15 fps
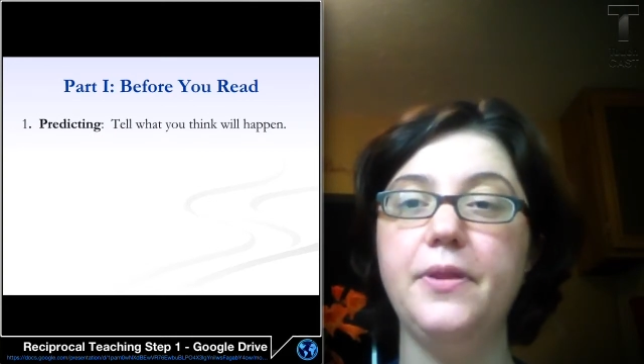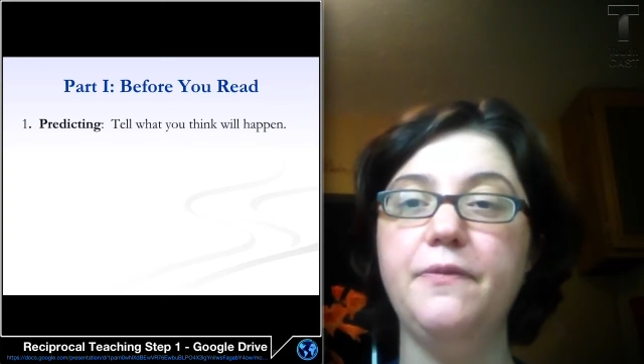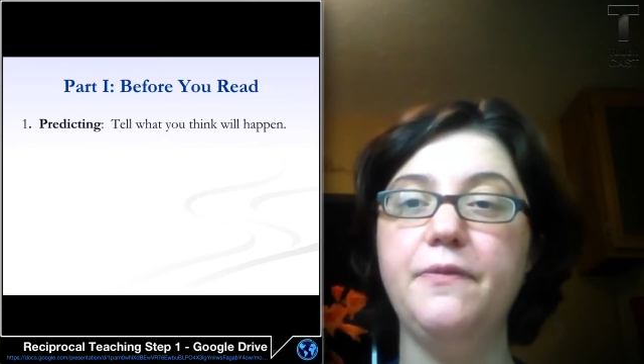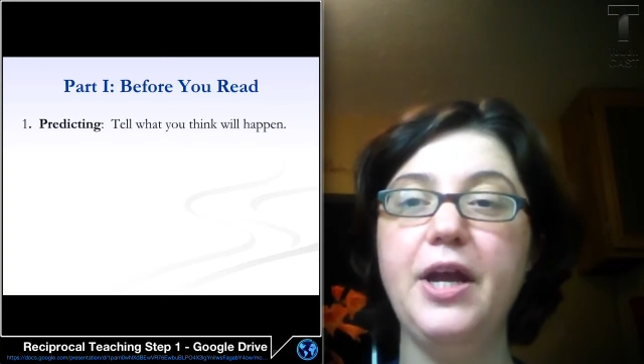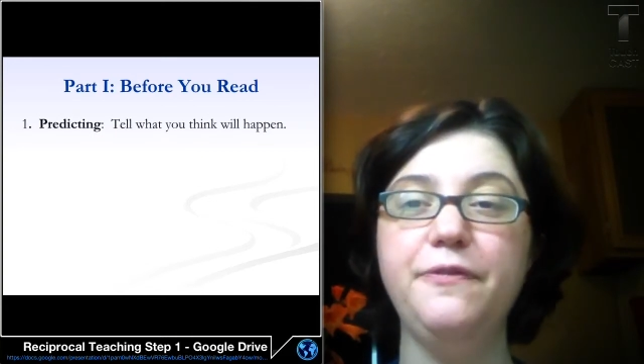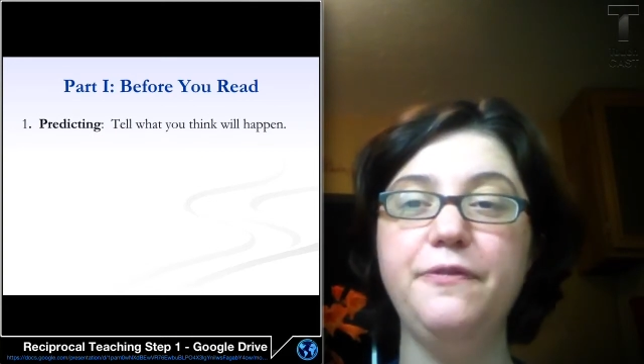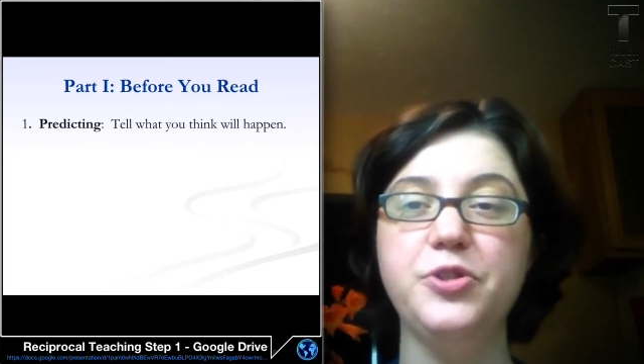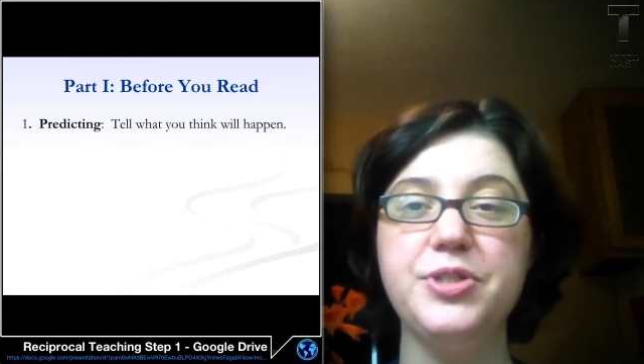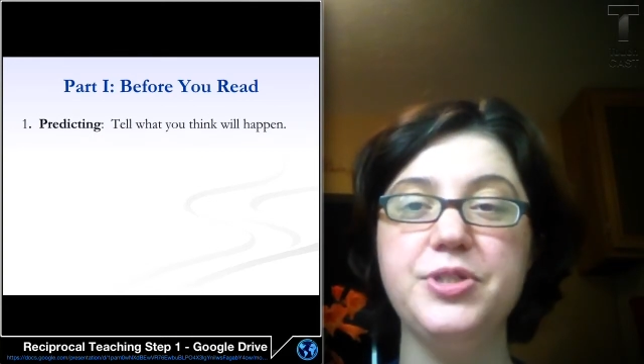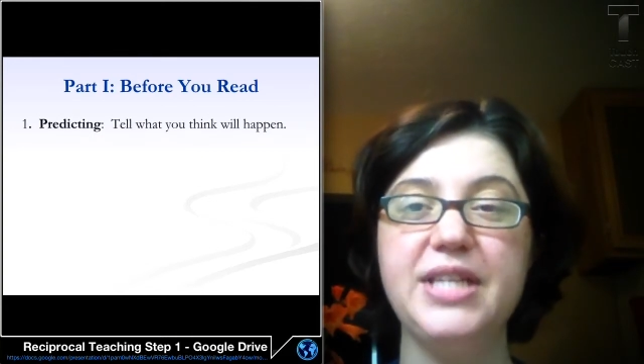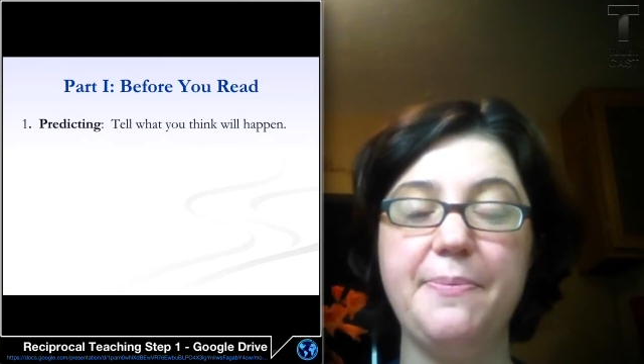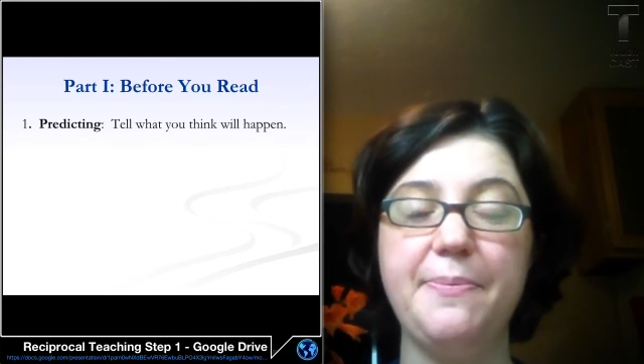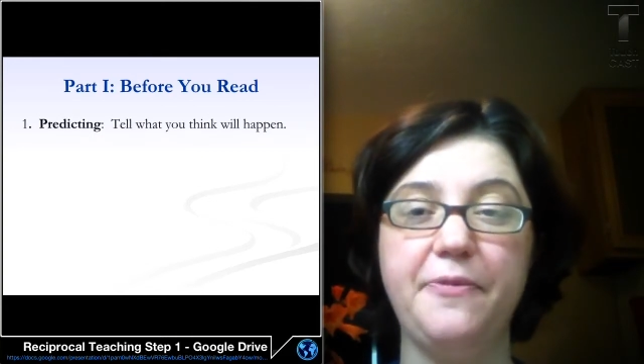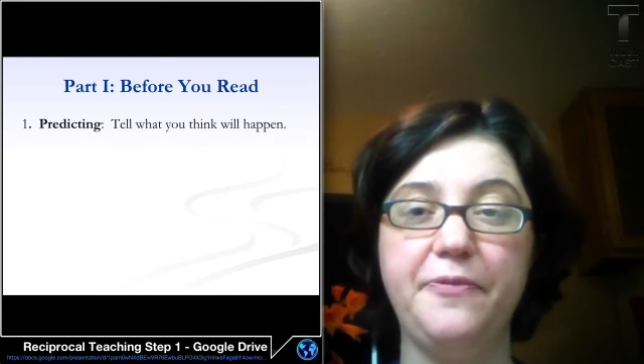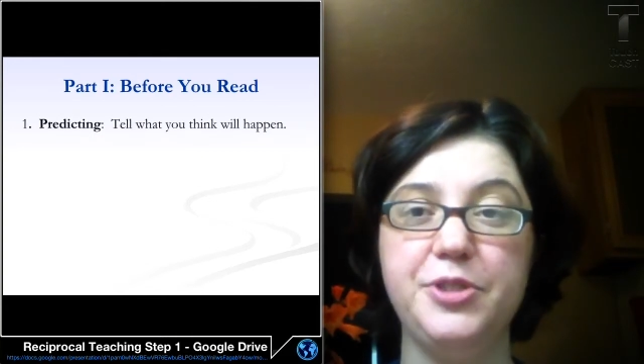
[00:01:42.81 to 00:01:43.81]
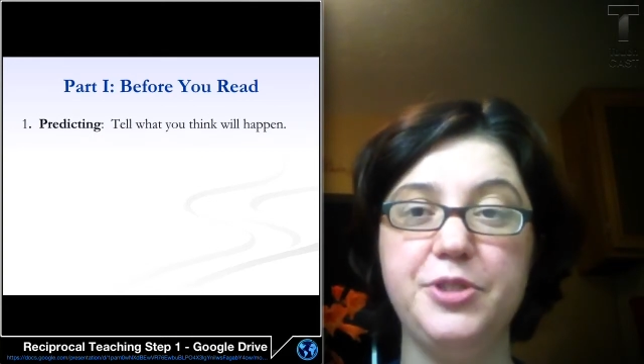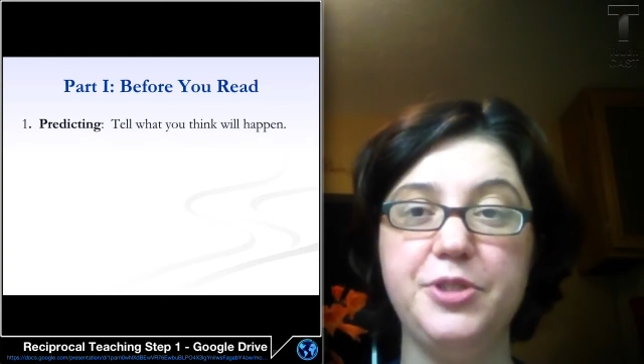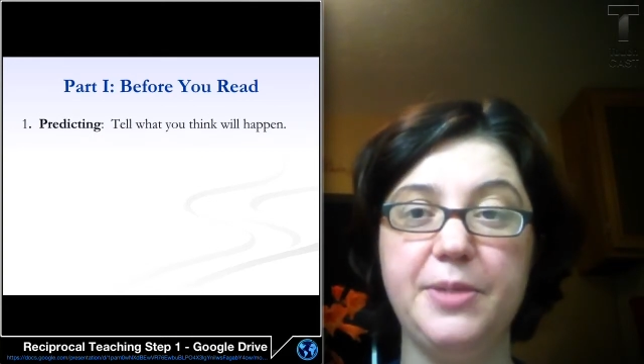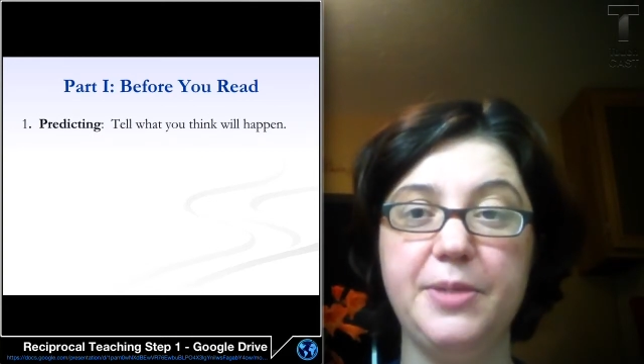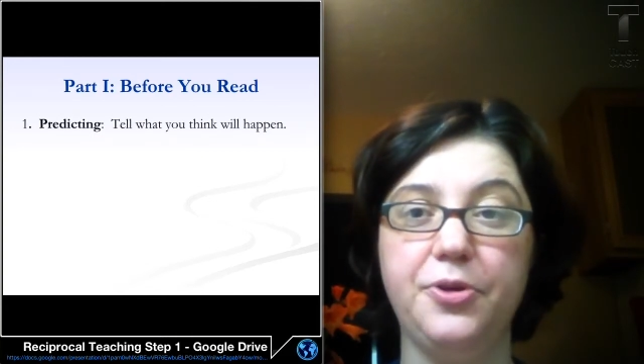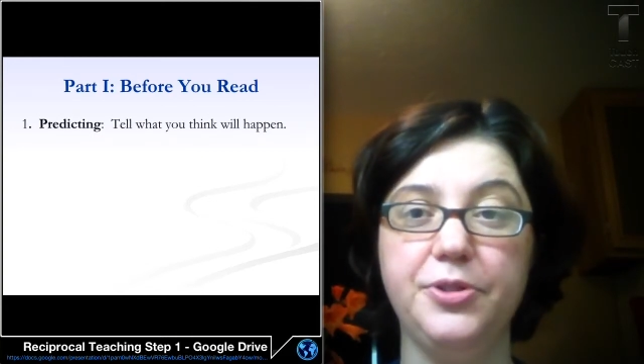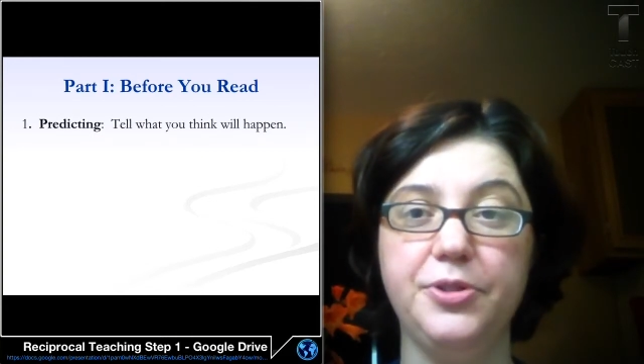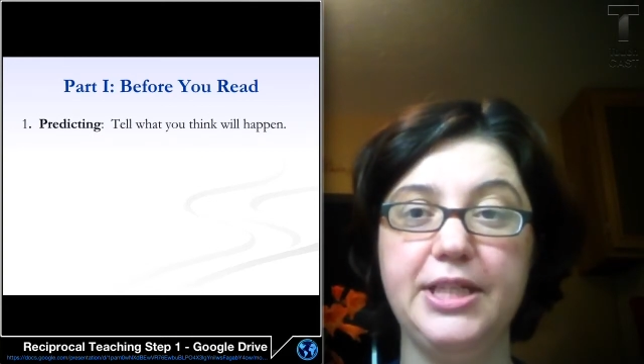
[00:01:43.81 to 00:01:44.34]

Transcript: very first step of reciprocal